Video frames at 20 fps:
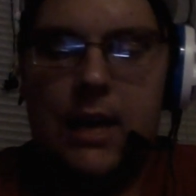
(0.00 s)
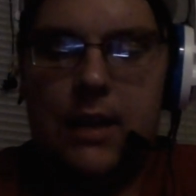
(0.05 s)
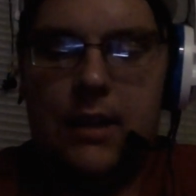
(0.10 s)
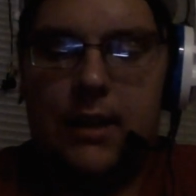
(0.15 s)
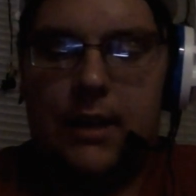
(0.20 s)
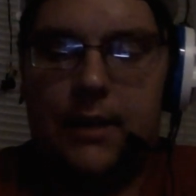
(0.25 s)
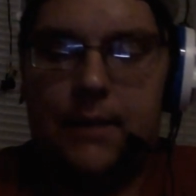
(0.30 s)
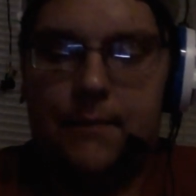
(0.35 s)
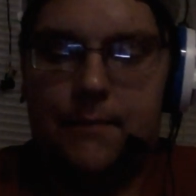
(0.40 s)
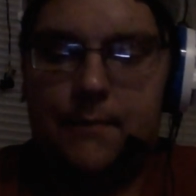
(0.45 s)

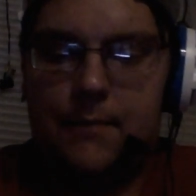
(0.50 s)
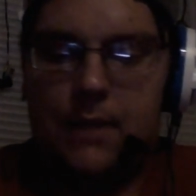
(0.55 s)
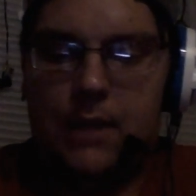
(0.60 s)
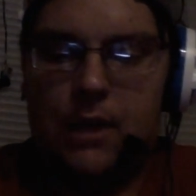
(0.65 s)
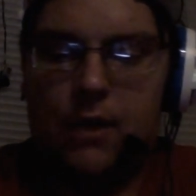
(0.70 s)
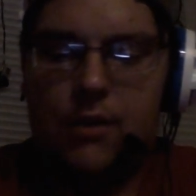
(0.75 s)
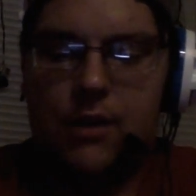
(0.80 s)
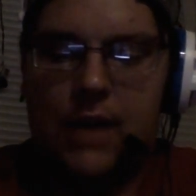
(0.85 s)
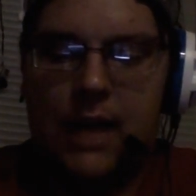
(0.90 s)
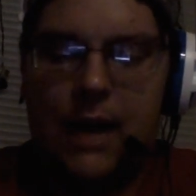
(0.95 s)
Like,
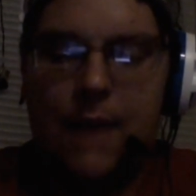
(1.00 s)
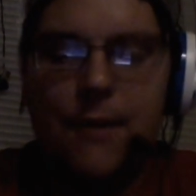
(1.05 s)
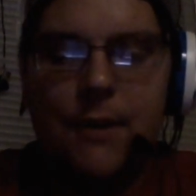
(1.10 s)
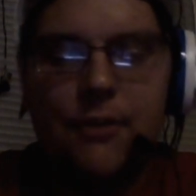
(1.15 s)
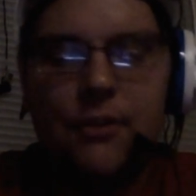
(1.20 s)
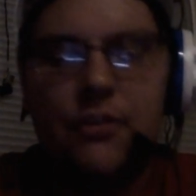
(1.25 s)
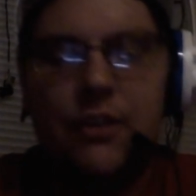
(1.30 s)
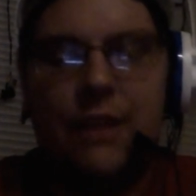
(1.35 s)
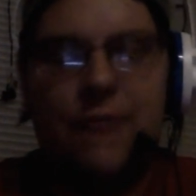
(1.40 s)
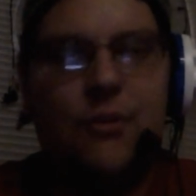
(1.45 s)
okay, how about
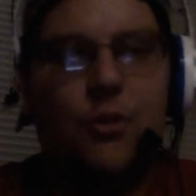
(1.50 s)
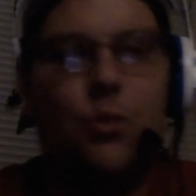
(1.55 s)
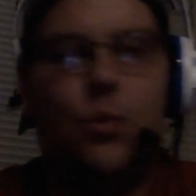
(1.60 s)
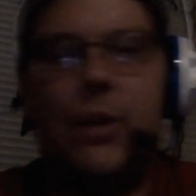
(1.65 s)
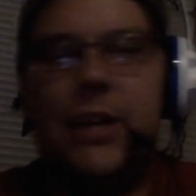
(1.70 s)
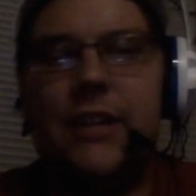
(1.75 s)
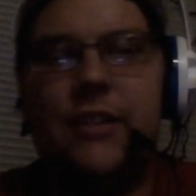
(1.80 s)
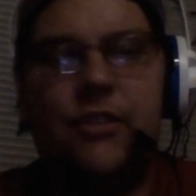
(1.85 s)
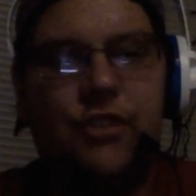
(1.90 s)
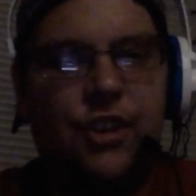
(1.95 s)
just after
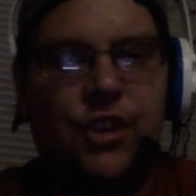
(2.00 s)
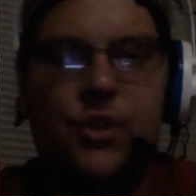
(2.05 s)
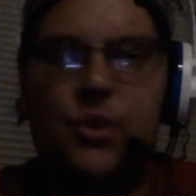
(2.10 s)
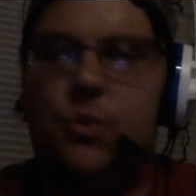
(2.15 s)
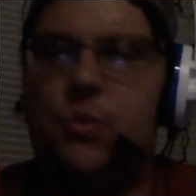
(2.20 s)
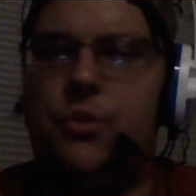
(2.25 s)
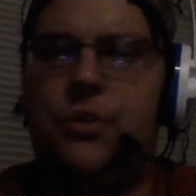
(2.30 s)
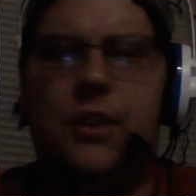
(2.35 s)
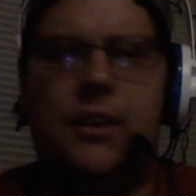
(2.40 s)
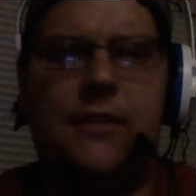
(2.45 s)
week
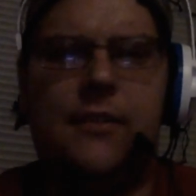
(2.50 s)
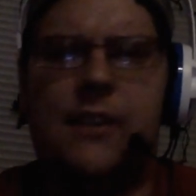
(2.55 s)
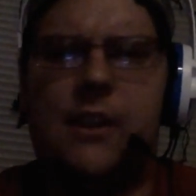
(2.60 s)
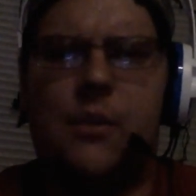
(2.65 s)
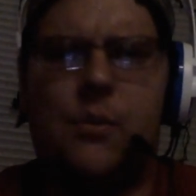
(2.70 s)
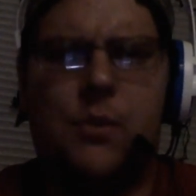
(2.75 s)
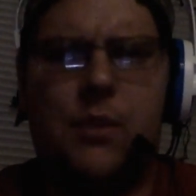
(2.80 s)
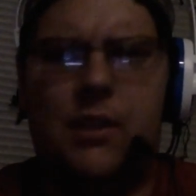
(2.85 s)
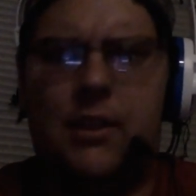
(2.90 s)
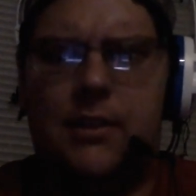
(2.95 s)
2, things
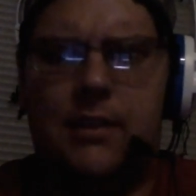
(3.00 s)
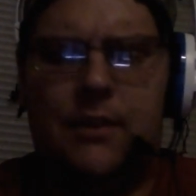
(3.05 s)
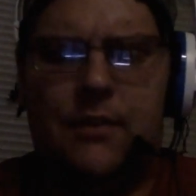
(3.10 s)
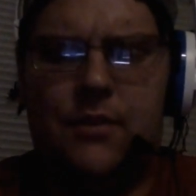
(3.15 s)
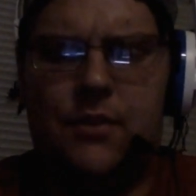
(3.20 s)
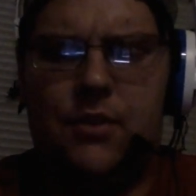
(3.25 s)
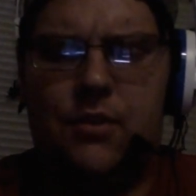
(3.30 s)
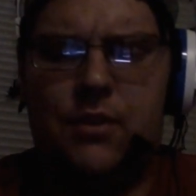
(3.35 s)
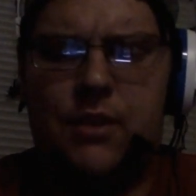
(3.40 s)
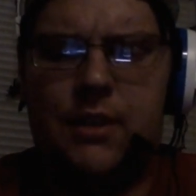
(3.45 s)
get really
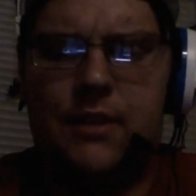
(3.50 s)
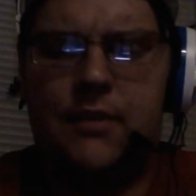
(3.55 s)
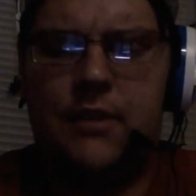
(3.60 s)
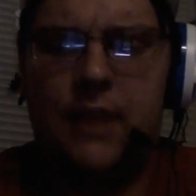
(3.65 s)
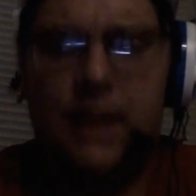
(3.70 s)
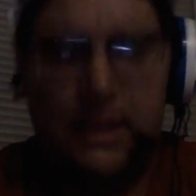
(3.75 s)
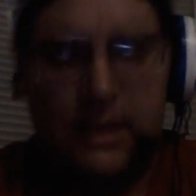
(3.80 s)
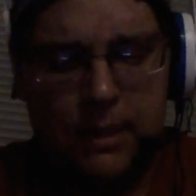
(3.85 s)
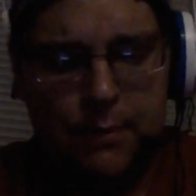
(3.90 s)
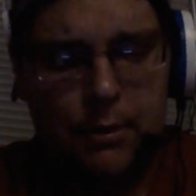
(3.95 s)
difficult because
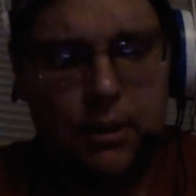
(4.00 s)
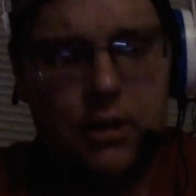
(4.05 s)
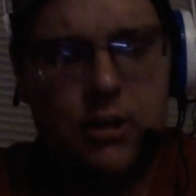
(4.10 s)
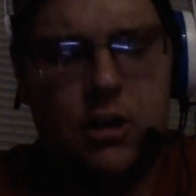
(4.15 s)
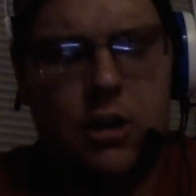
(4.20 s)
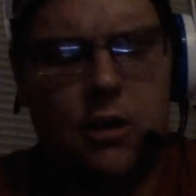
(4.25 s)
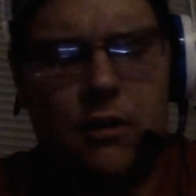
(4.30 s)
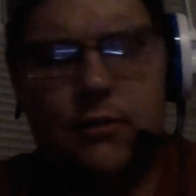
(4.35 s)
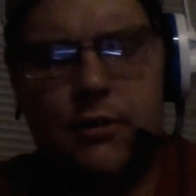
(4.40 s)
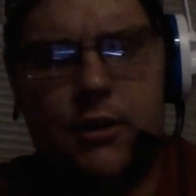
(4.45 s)
they play the
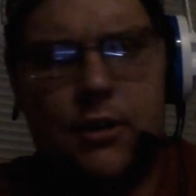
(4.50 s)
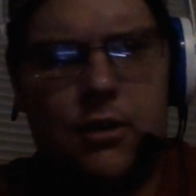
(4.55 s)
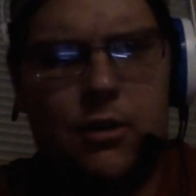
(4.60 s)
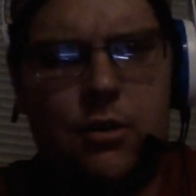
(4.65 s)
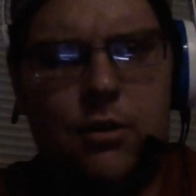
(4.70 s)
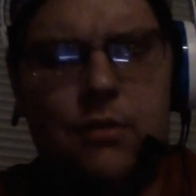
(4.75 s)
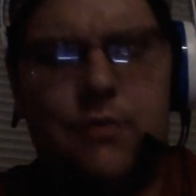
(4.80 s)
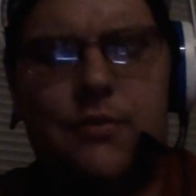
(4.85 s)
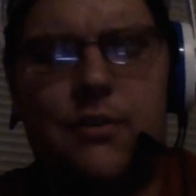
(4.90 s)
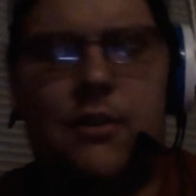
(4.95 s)
Cardinals and the
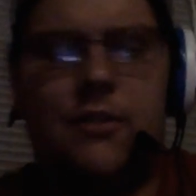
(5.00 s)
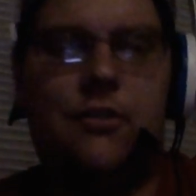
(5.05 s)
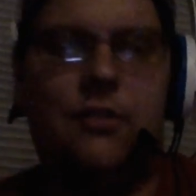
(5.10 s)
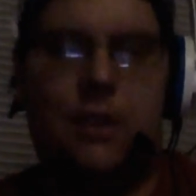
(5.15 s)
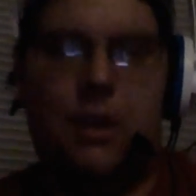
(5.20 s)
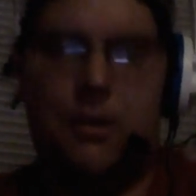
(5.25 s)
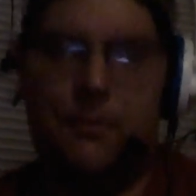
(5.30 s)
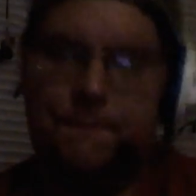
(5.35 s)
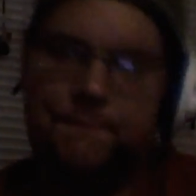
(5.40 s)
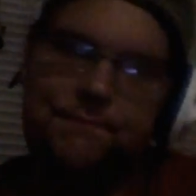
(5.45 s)
Colts first,
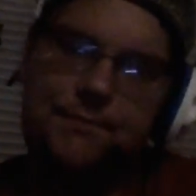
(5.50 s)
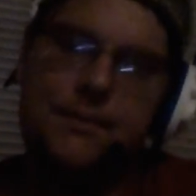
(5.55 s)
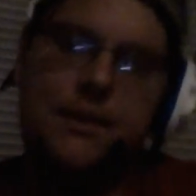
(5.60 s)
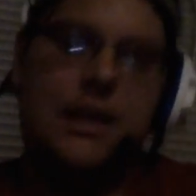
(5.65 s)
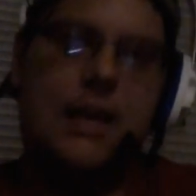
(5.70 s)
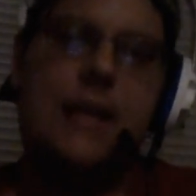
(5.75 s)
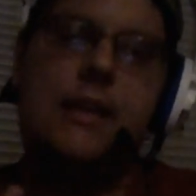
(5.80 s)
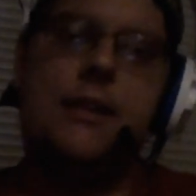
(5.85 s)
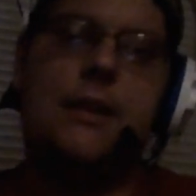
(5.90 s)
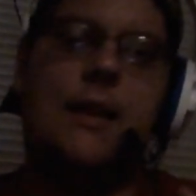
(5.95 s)
so
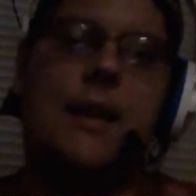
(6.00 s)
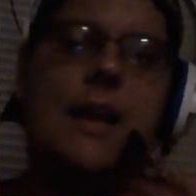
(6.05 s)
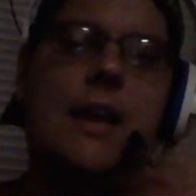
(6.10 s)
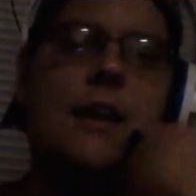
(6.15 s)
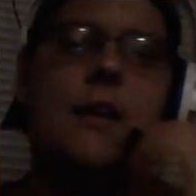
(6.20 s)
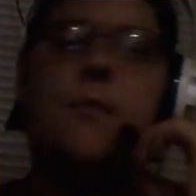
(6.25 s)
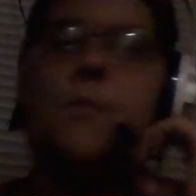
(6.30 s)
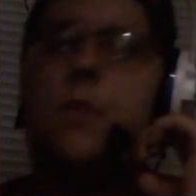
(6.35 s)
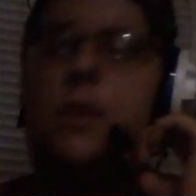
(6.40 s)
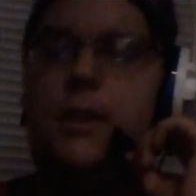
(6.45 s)
it
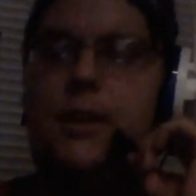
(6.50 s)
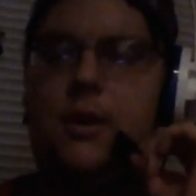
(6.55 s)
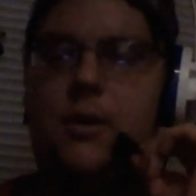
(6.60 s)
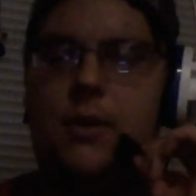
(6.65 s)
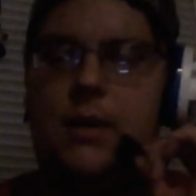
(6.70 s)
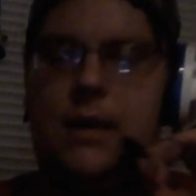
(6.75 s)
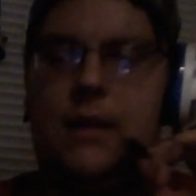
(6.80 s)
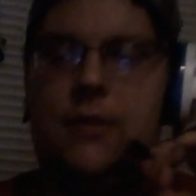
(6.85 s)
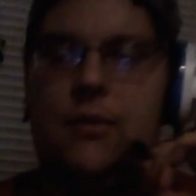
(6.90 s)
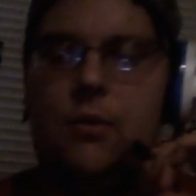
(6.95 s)
can really go
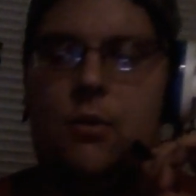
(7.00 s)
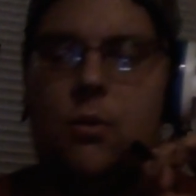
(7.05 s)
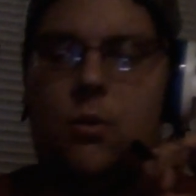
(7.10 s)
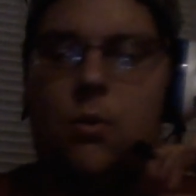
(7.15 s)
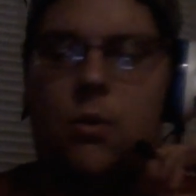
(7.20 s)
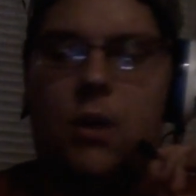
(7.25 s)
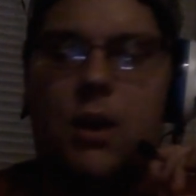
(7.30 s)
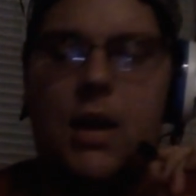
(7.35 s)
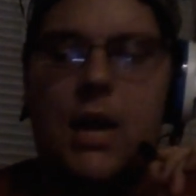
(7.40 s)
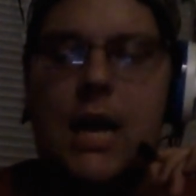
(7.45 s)
either
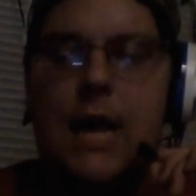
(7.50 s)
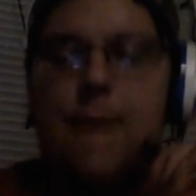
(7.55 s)
or.